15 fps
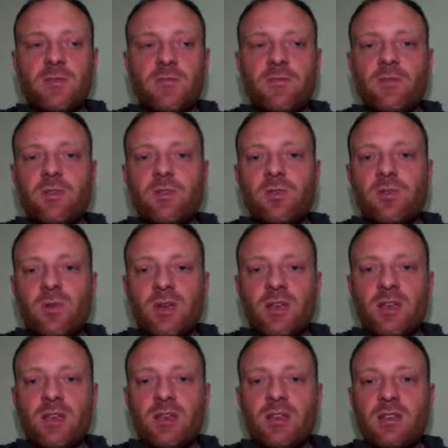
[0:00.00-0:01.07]
View,
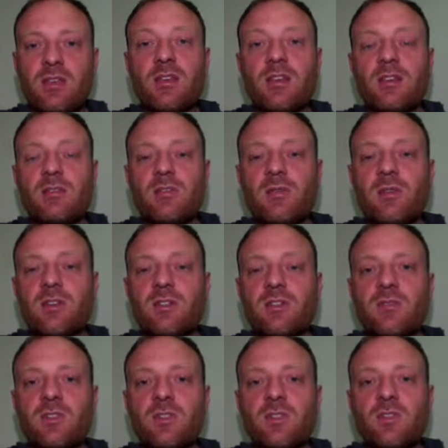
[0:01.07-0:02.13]
according to the
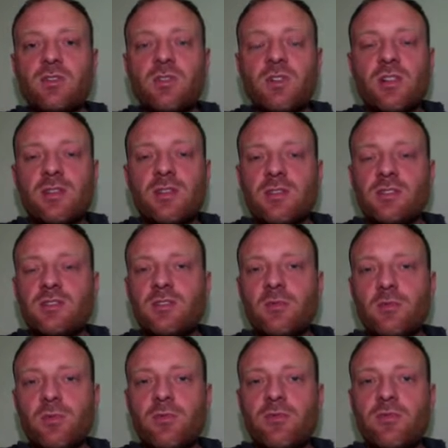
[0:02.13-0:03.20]
view controller, is the
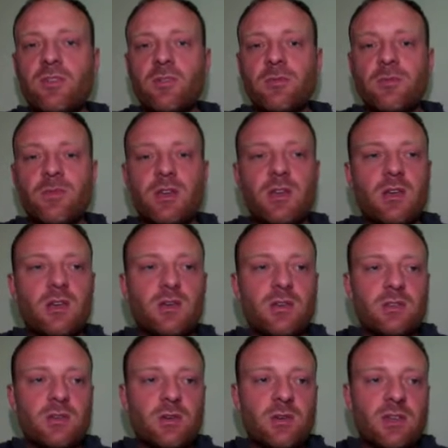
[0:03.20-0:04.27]
root view.
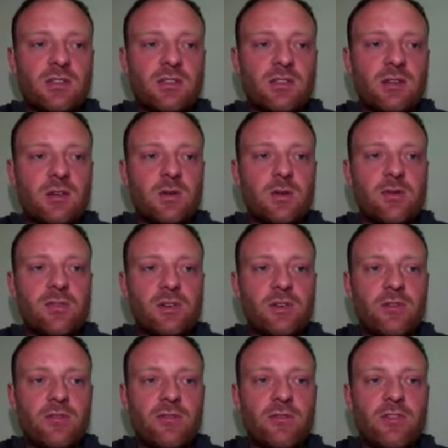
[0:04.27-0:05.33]
So it's the equivalent
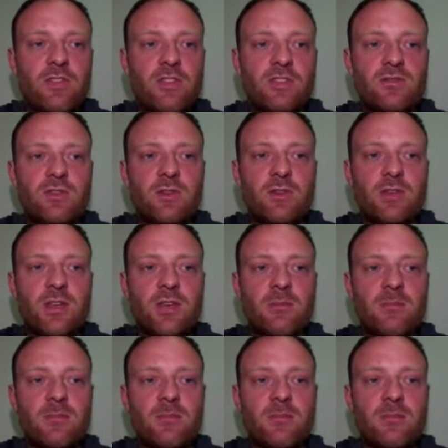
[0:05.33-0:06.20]
of this view here.